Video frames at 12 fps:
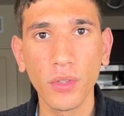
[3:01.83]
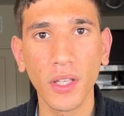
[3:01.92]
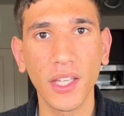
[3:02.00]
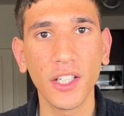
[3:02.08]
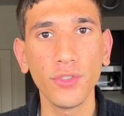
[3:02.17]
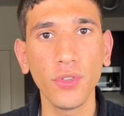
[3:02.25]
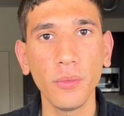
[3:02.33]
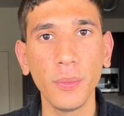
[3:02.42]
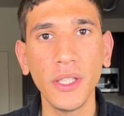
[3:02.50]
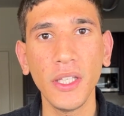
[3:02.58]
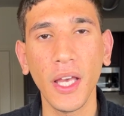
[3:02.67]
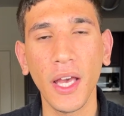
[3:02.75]
there should
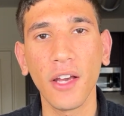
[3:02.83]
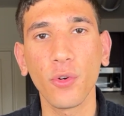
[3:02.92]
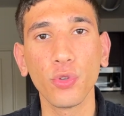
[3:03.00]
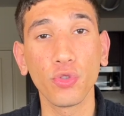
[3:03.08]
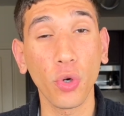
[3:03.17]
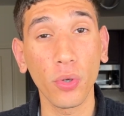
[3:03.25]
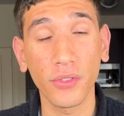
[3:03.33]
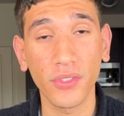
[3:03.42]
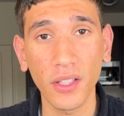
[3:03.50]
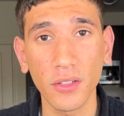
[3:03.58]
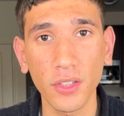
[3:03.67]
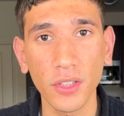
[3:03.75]
be a control
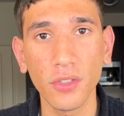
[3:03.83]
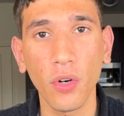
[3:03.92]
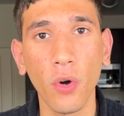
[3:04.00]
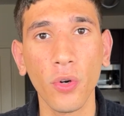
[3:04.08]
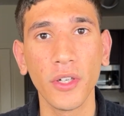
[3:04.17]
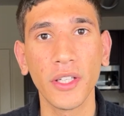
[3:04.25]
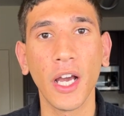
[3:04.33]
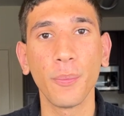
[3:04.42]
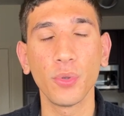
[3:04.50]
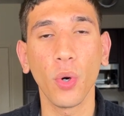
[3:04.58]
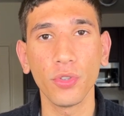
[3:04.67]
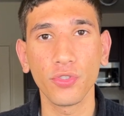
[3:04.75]
center or an
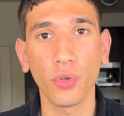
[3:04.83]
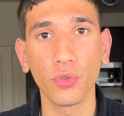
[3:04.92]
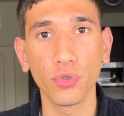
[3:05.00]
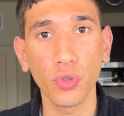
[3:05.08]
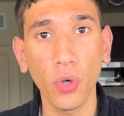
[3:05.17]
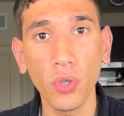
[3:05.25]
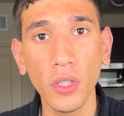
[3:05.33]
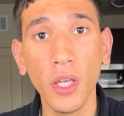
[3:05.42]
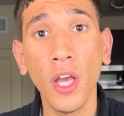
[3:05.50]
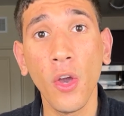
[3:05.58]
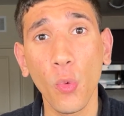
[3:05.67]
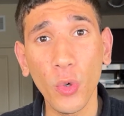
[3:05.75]
approach control
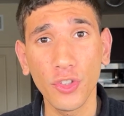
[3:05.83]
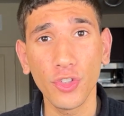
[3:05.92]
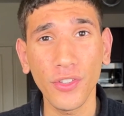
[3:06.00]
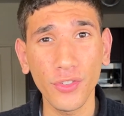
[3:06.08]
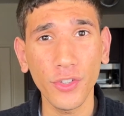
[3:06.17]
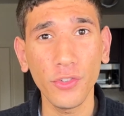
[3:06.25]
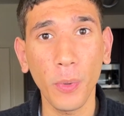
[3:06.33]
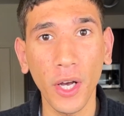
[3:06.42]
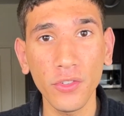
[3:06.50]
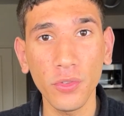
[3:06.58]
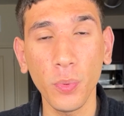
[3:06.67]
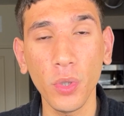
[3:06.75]
which is
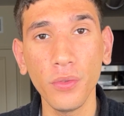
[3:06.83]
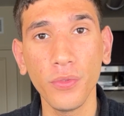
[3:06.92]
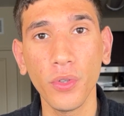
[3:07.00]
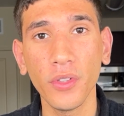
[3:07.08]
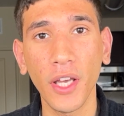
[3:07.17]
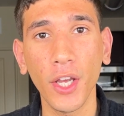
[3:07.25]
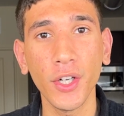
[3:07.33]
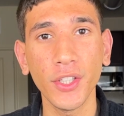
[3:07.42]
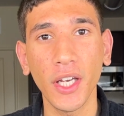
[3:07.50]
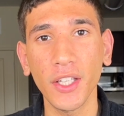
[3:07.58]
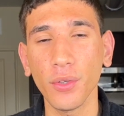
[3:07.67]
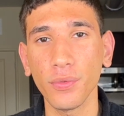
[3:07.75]
responsible for the
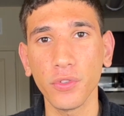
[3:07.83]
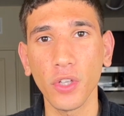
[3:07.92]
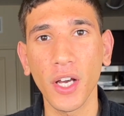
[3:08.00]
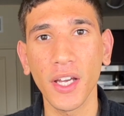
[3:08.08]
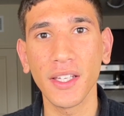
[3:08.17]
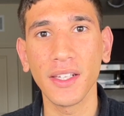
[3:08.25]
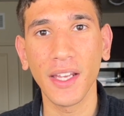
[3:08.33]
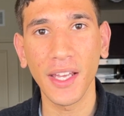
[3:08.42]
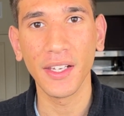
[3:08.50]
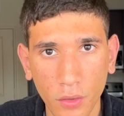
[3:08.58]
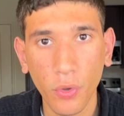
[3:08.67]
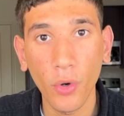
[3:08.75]
area you are flying
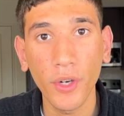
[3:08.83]
in. For